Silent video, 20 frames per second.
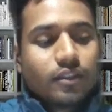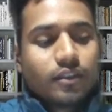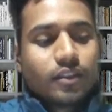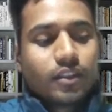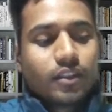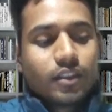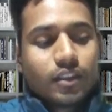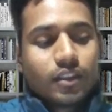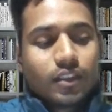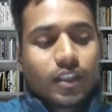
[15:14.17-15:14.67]

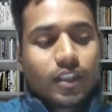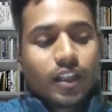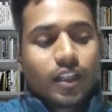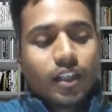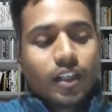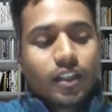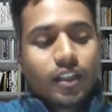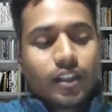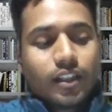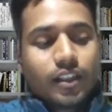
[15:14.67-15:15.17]
like
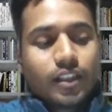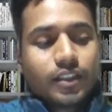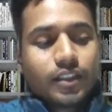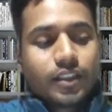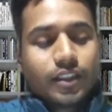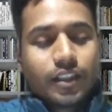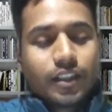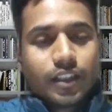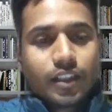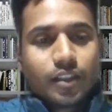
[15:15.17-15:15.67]
alternator,
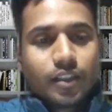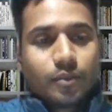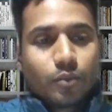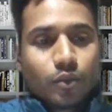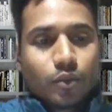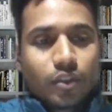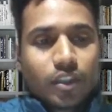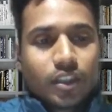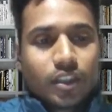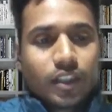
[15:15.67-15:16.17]
generator,
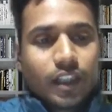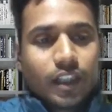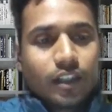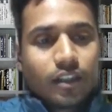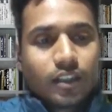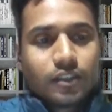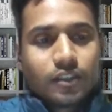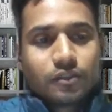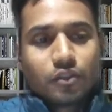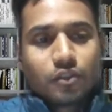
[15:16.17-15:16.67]
motor, and
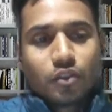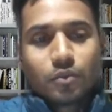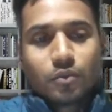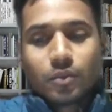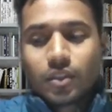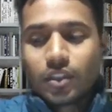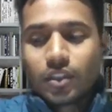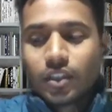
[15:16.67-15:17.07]
transformer.